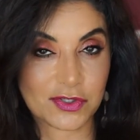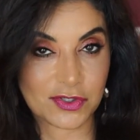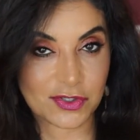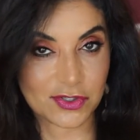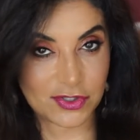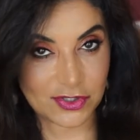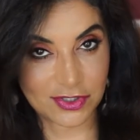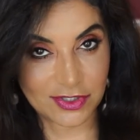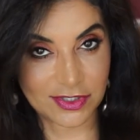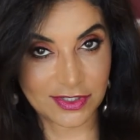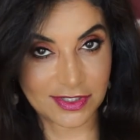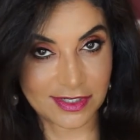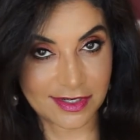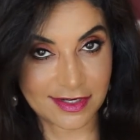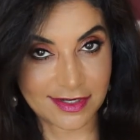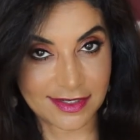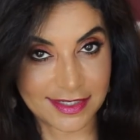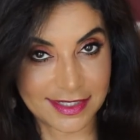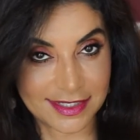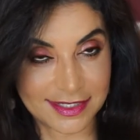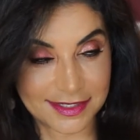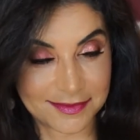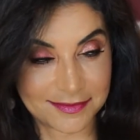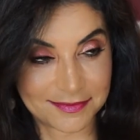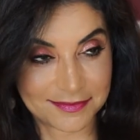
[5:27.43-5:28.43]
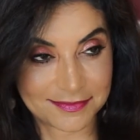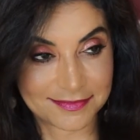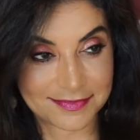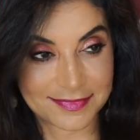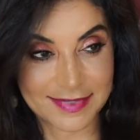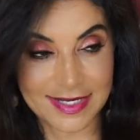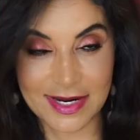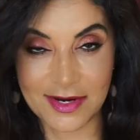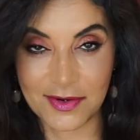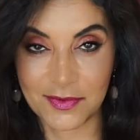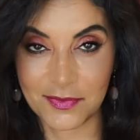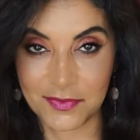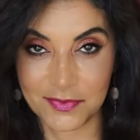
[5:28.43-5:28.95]
good on him.
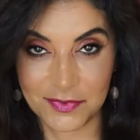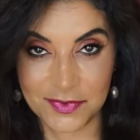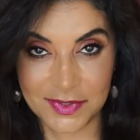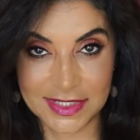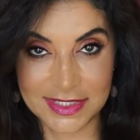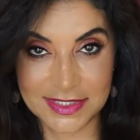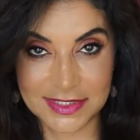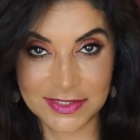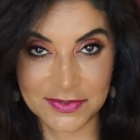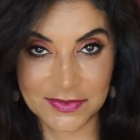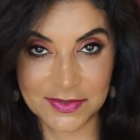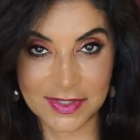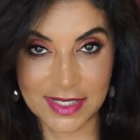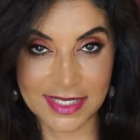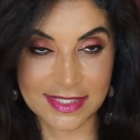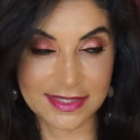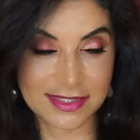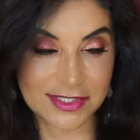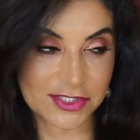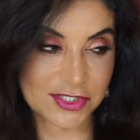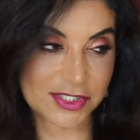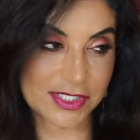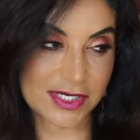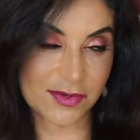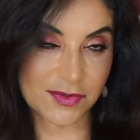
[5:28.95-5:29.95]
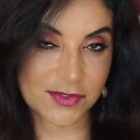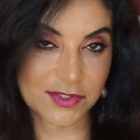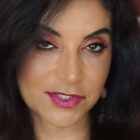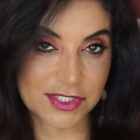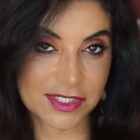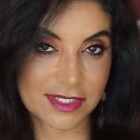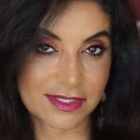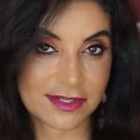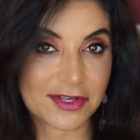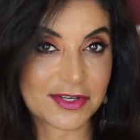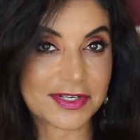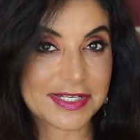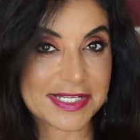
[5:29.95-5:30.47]
I really do like the shower
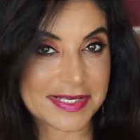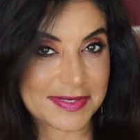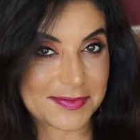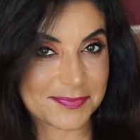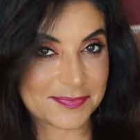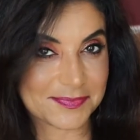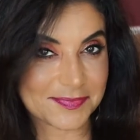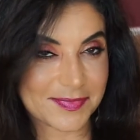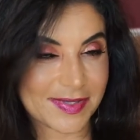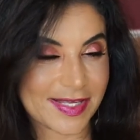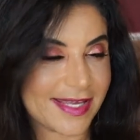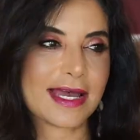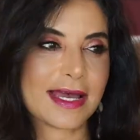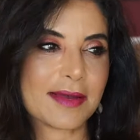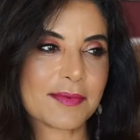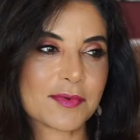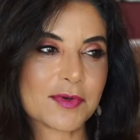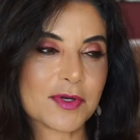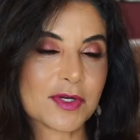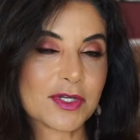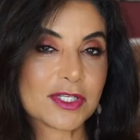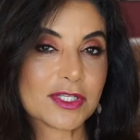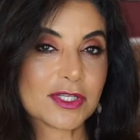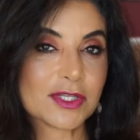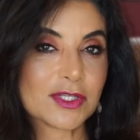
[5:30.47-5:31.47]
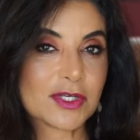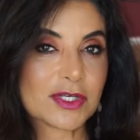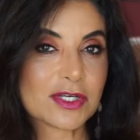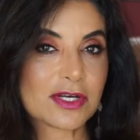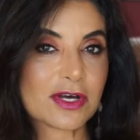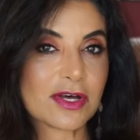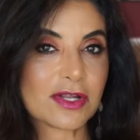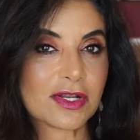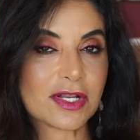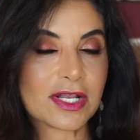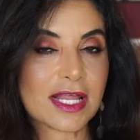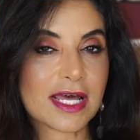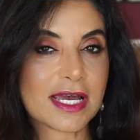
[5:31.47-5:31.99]
gel on him. I'm gonna look
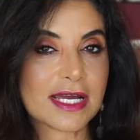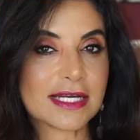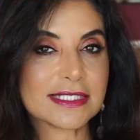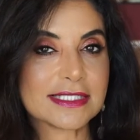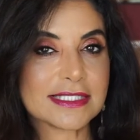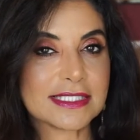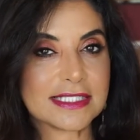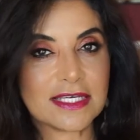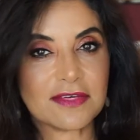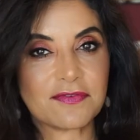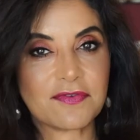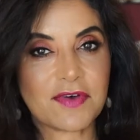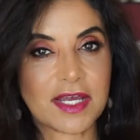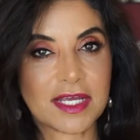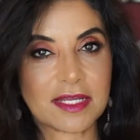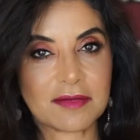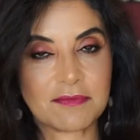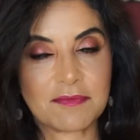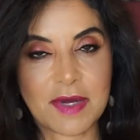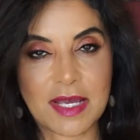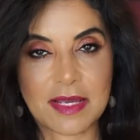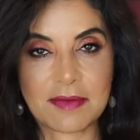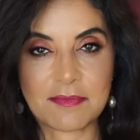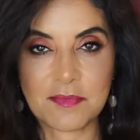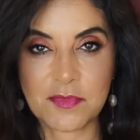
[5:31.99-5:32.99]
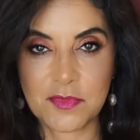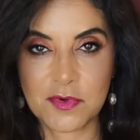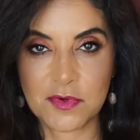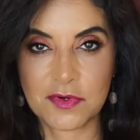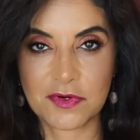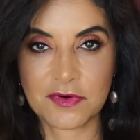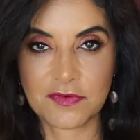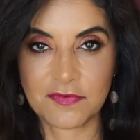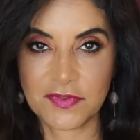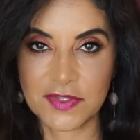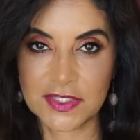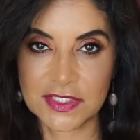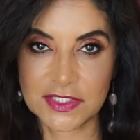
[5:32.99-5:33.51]
online see if I can buy
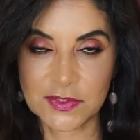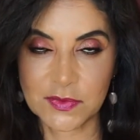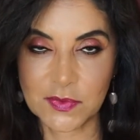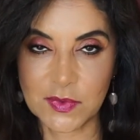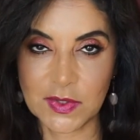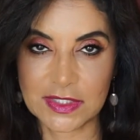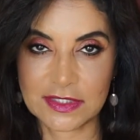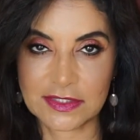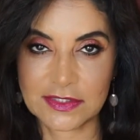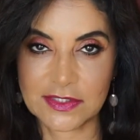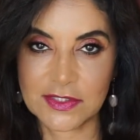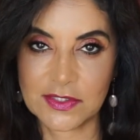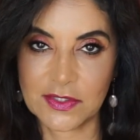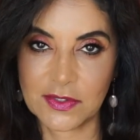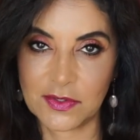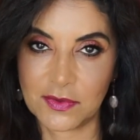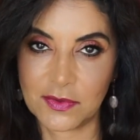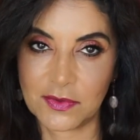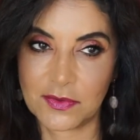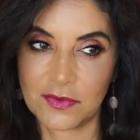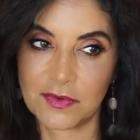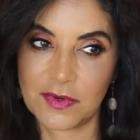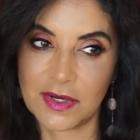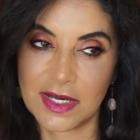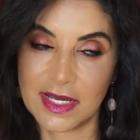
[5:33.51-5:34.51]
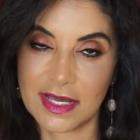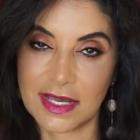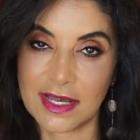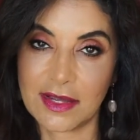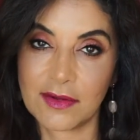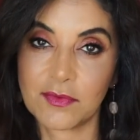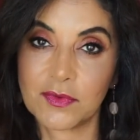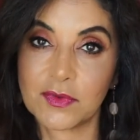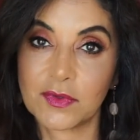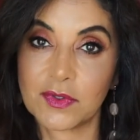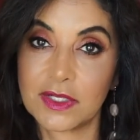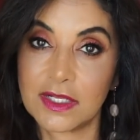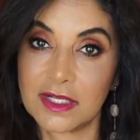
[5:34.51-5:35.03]
more of this one. So
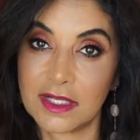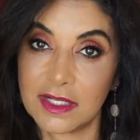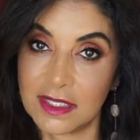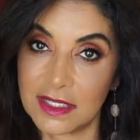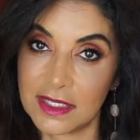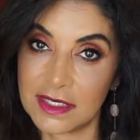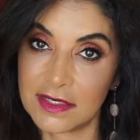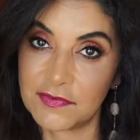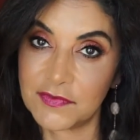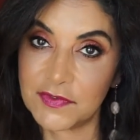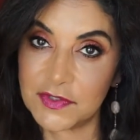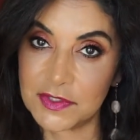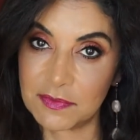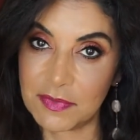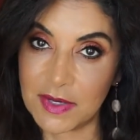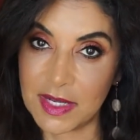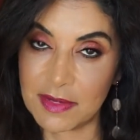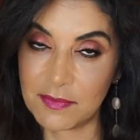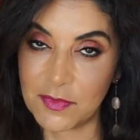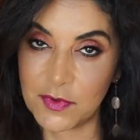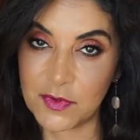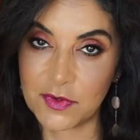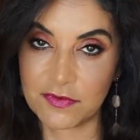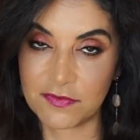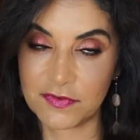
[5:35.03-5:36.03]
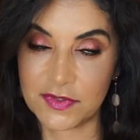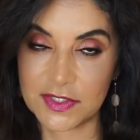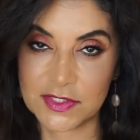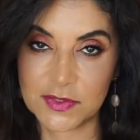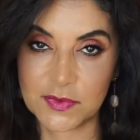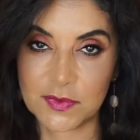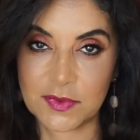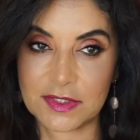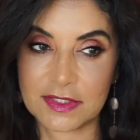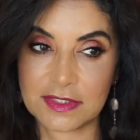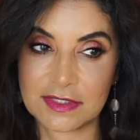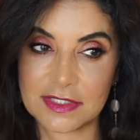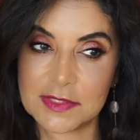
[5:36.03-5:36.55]
I would love to buy more of
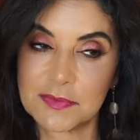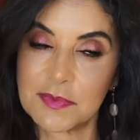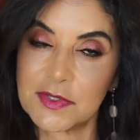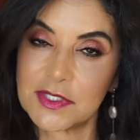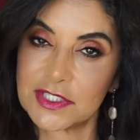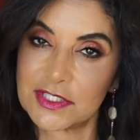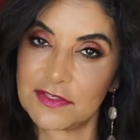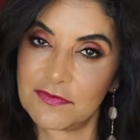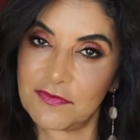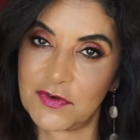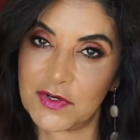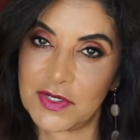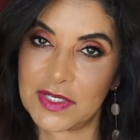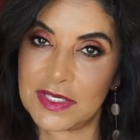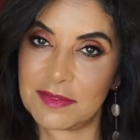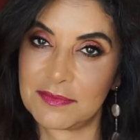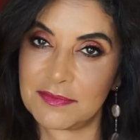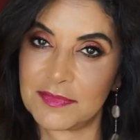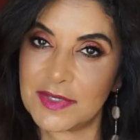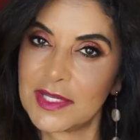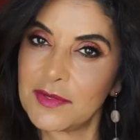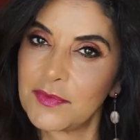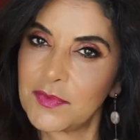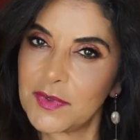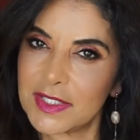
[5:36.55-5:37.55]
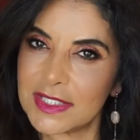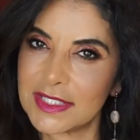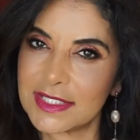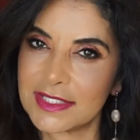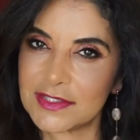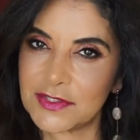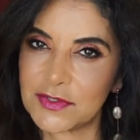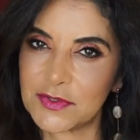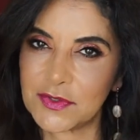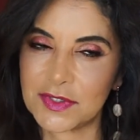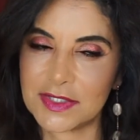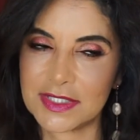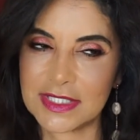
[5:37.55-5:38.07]
this one, especially for him. He really
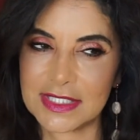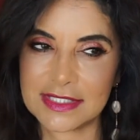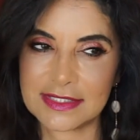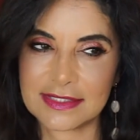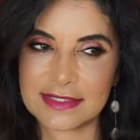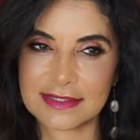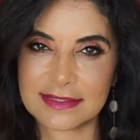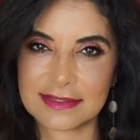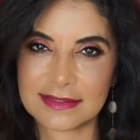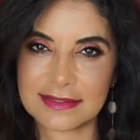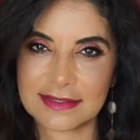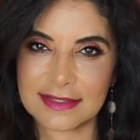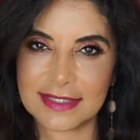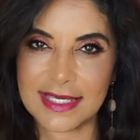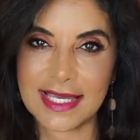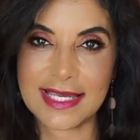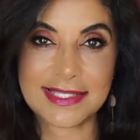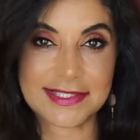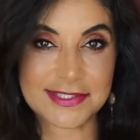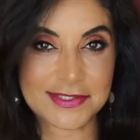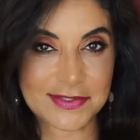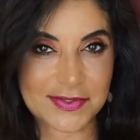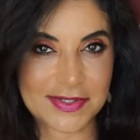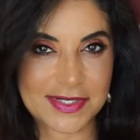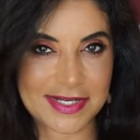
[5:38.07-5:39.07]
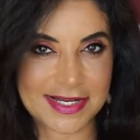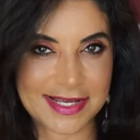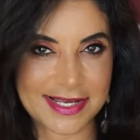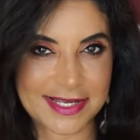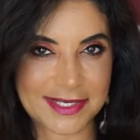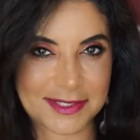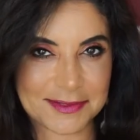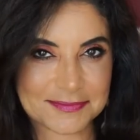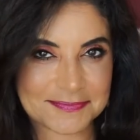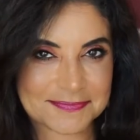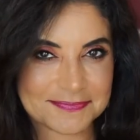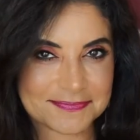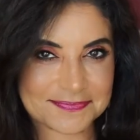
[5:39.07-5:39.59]
enjoyed this and so did I.